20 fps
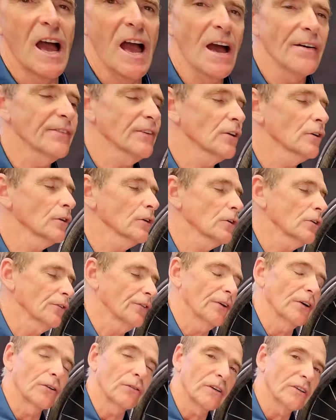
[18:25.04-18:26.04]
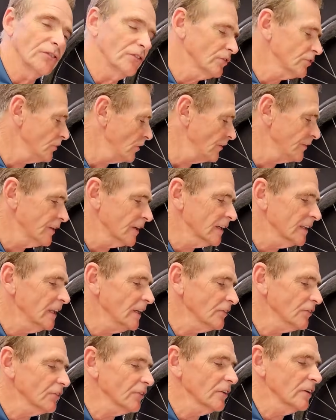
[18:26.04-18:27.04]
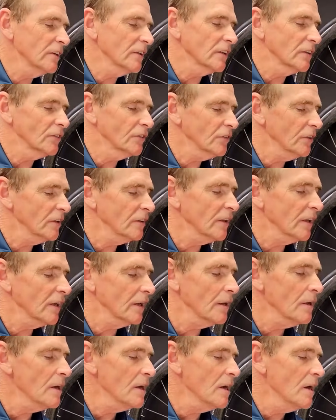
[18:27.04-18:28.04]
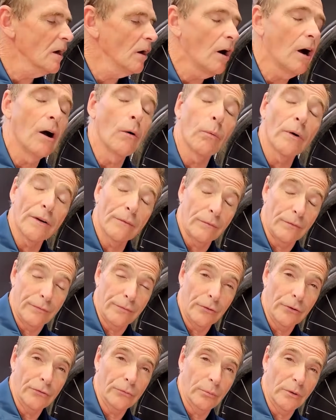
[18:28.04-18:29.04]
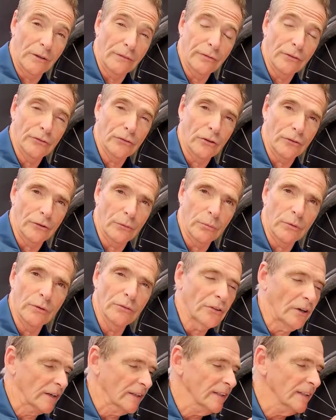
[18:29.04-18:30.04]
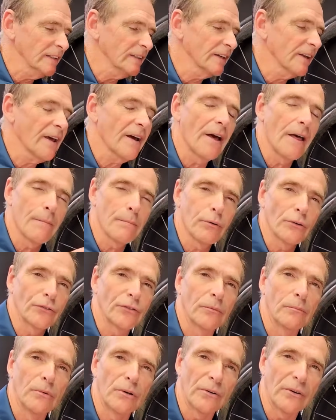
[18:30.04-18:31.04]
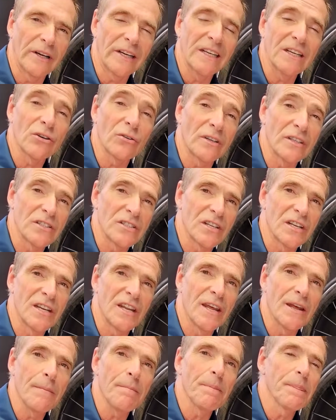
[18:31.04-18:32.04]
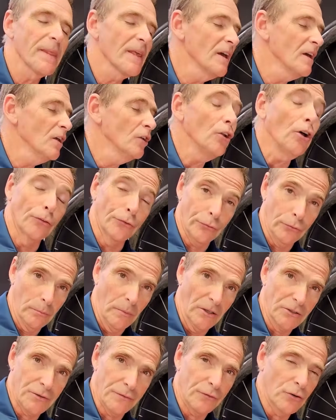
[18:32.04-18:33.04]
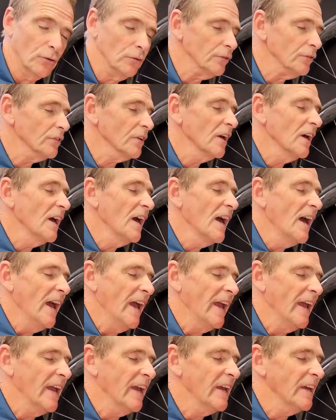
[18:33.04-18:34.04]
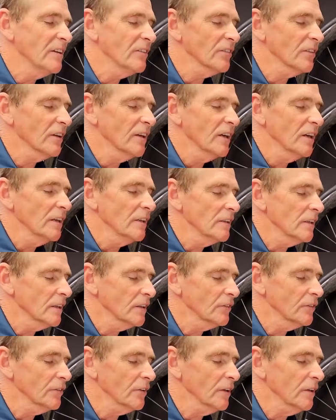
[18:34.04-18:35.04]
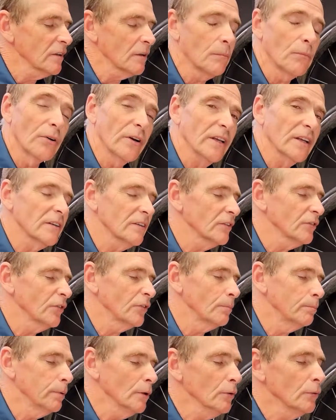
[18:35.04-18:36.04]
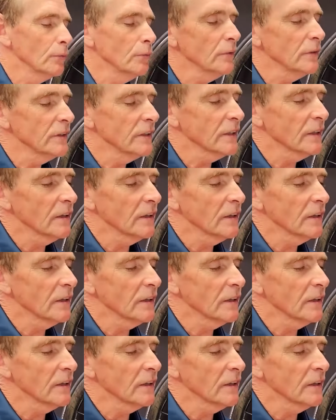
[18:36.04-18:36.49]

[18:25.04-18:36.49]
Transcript: Having a look at the grease inside the clutch, you can see there, when I first got the wheels, I cleaned it out and put some marine grease in there. Not too much, of course. And you can see the marine grease is blue.